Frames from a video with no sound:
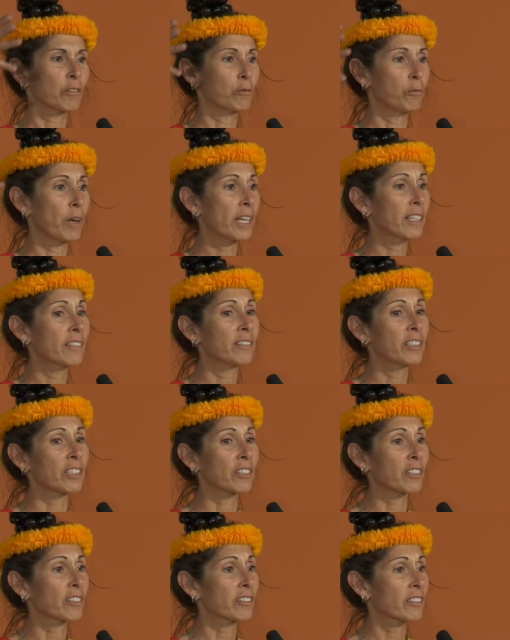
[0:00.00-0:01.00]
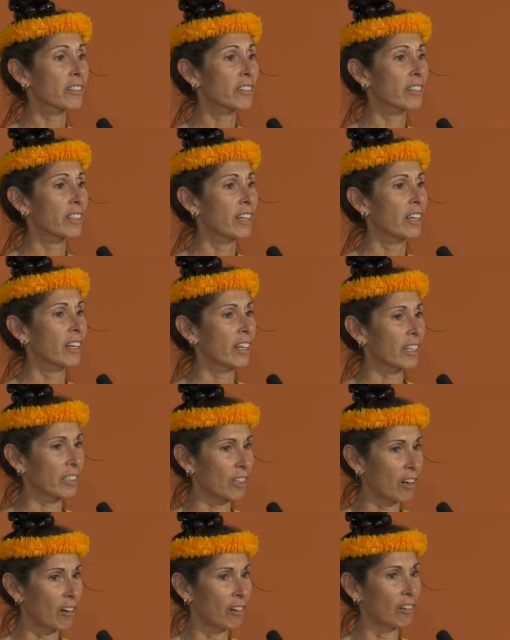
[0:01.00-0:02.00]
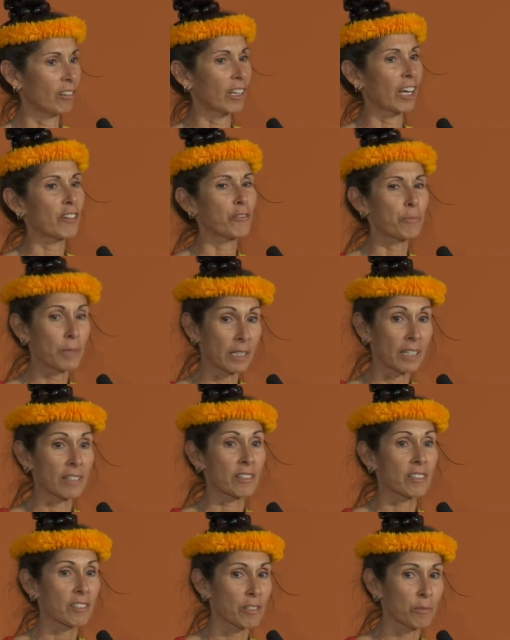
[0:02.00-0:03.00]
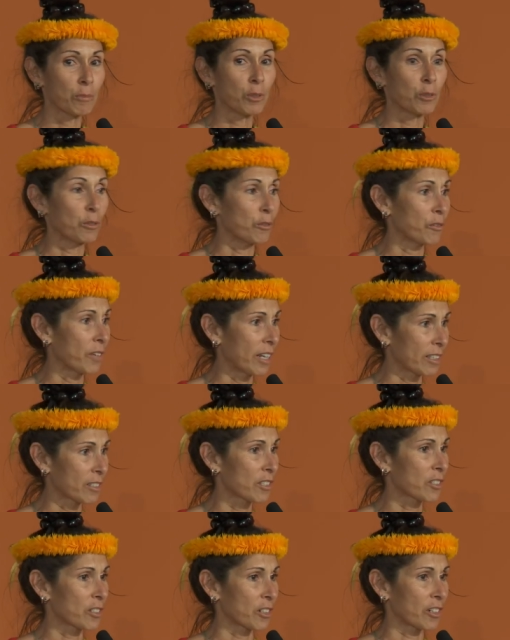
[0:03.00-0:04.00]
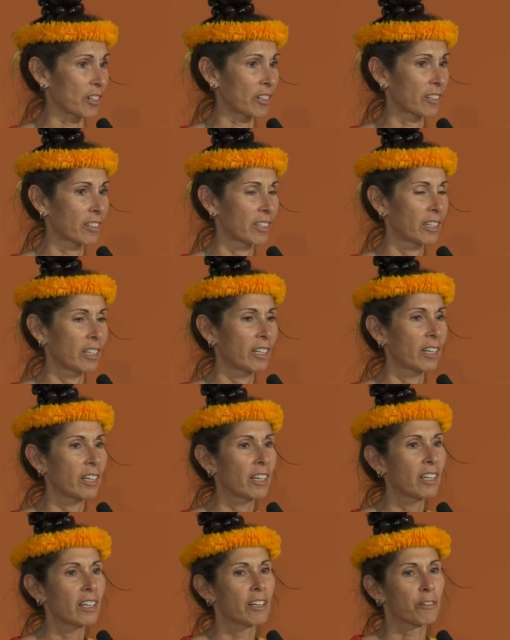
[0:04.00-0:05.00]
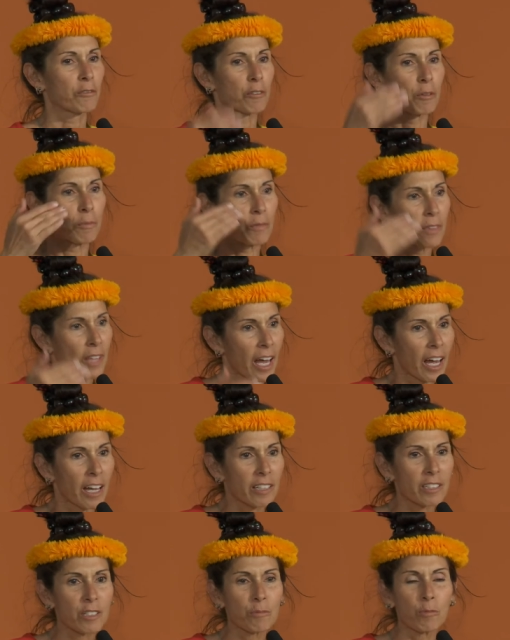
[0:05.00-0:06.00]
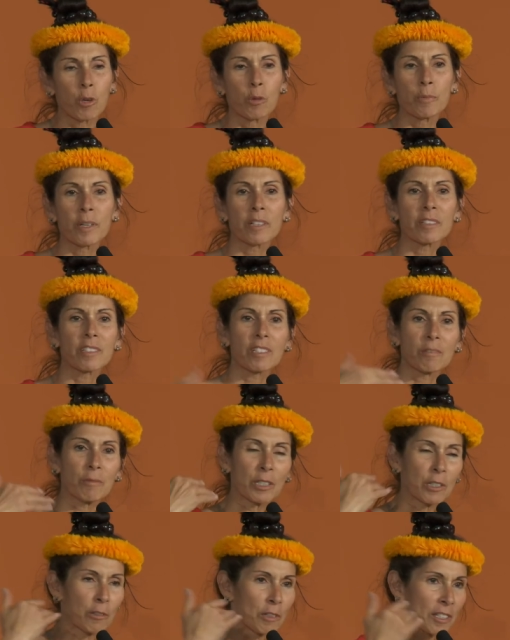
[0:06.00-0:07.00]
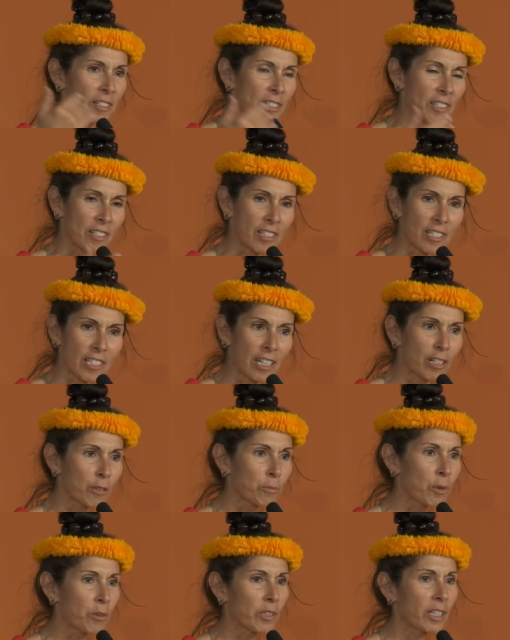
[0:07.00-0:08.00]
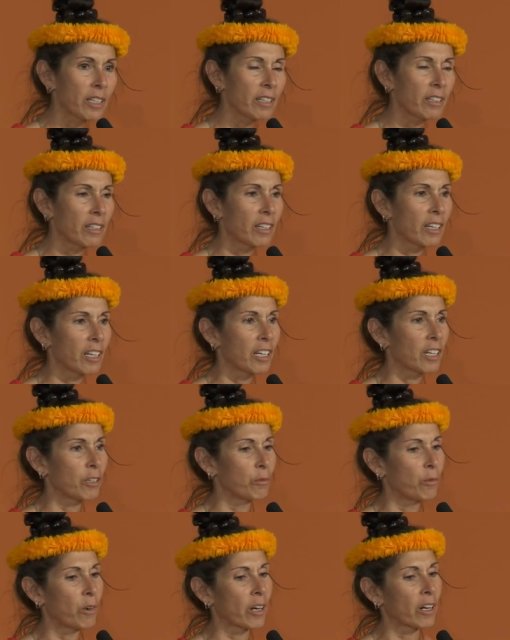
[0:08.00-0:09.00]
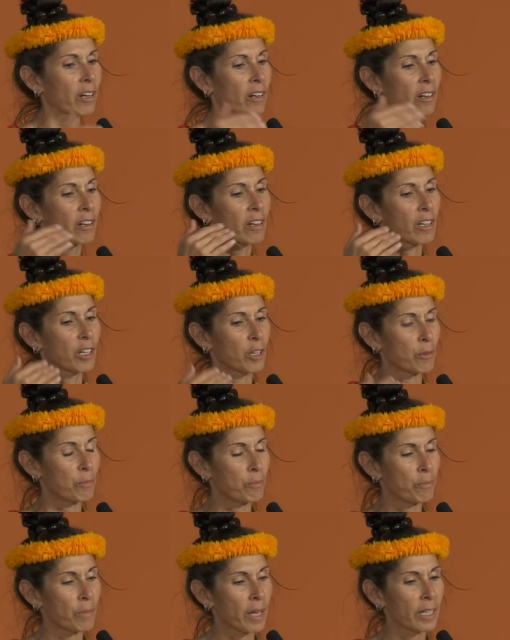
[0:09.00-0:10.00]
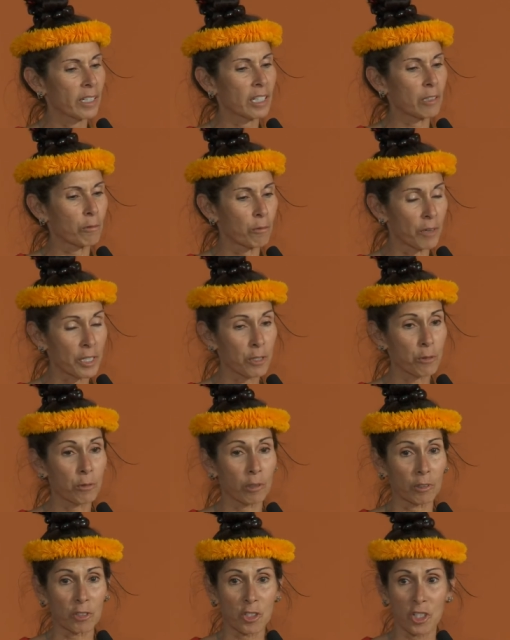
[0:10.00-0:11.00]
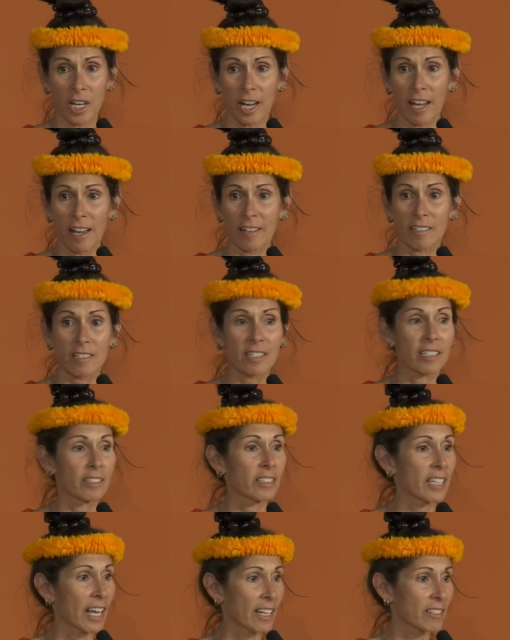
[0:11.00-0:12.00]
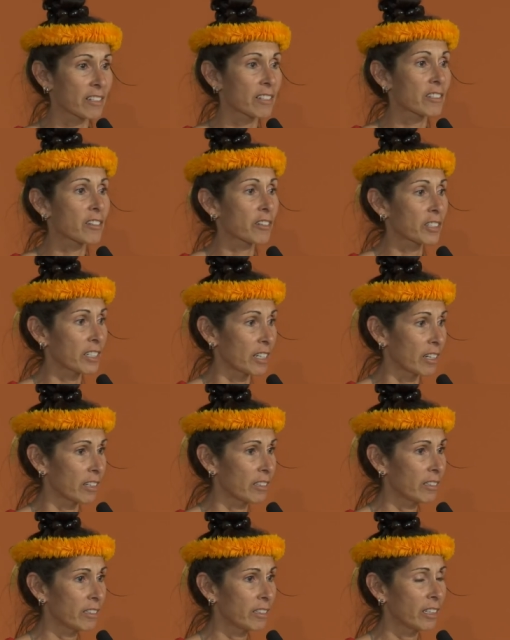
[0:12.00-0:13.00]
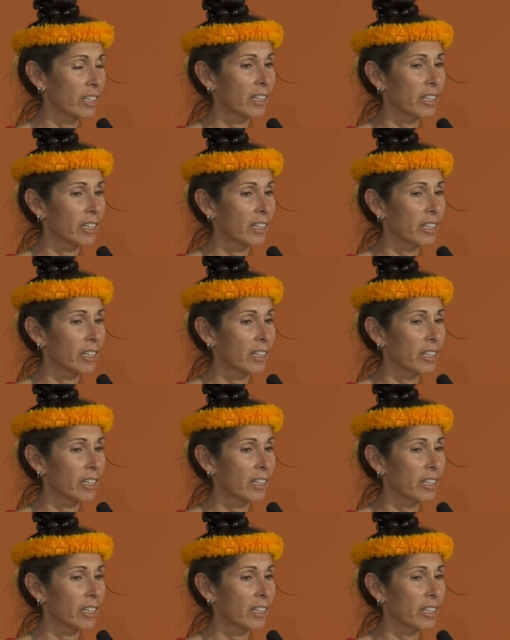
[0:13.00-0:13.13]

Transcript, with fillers: awaken the earth and all life begins to move and stir. From that moment, we go into ceremony where many ritual chants and dances are done